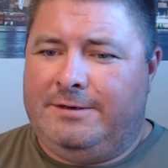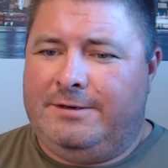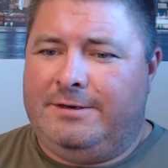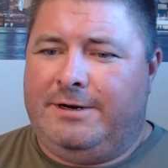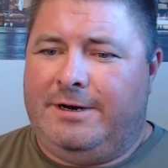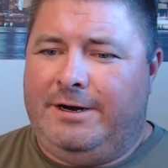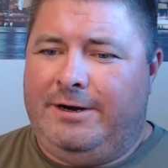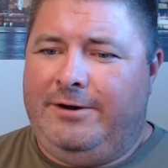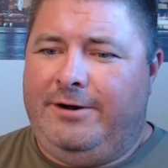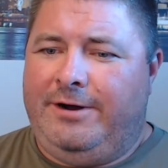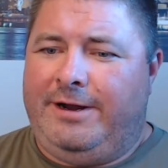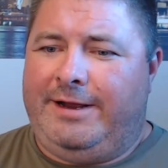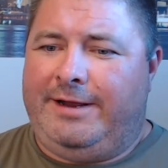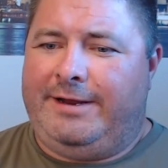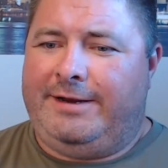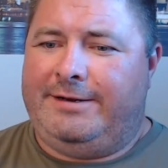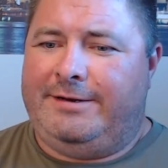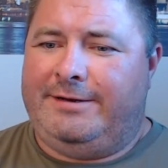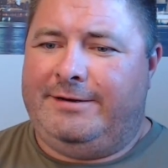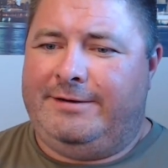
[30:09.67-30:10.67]
All right.
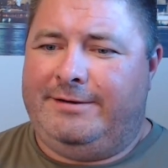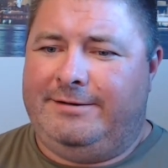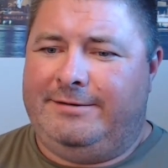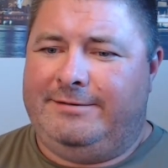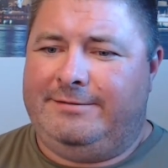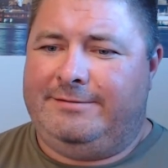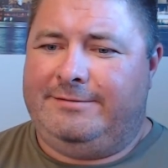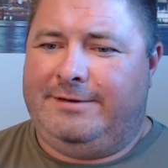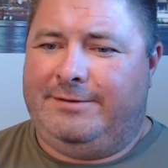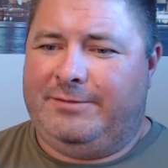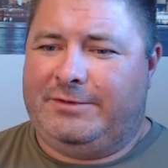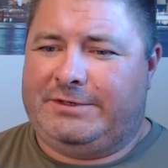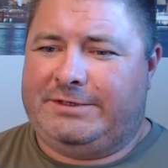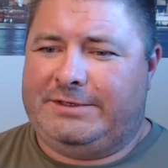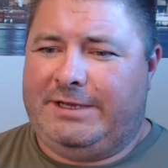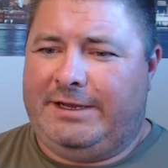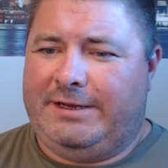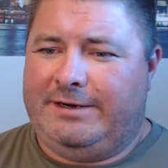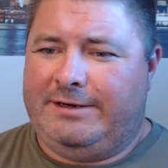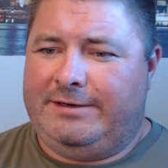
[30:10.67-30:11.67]
I'm
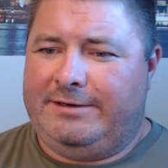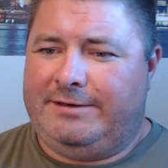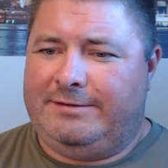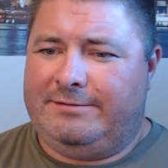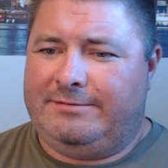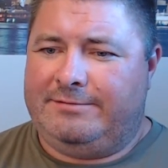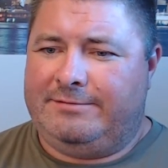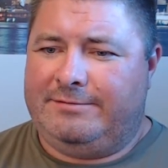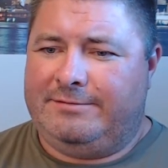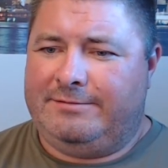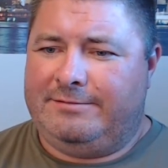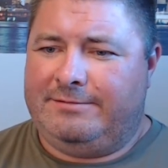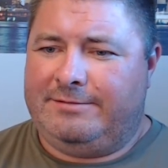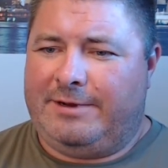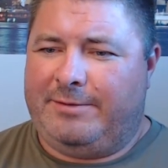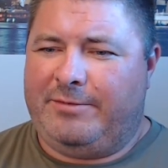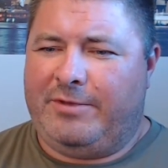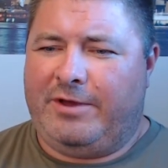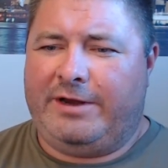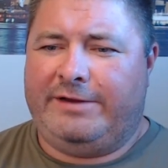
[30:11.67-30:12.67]
excited.
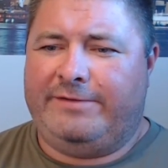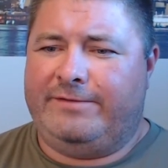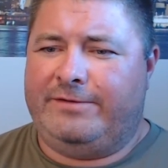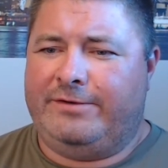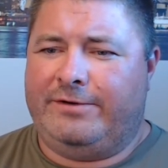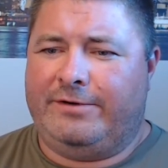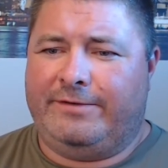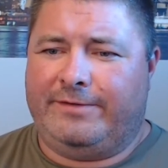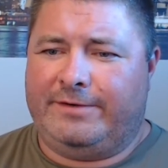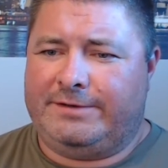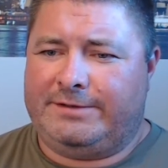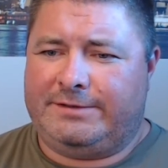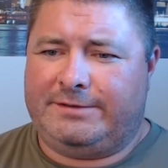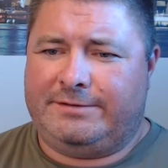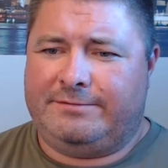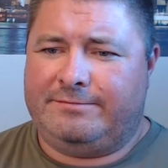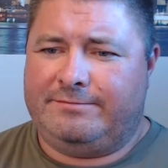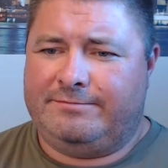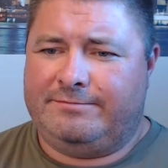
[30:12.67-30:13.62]
I'm not even nervous.